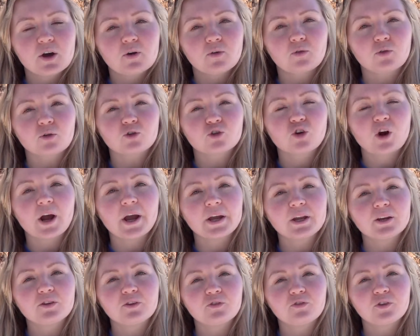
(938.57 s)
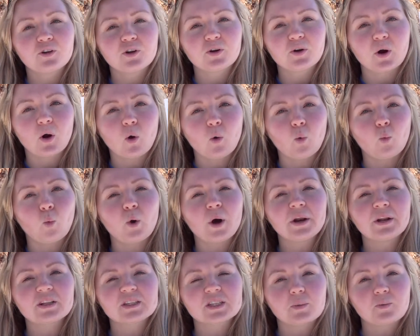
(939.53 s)
for trying to figure out
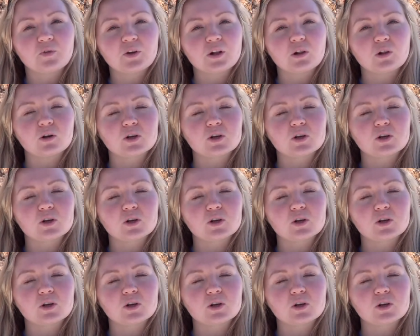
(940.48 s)
what something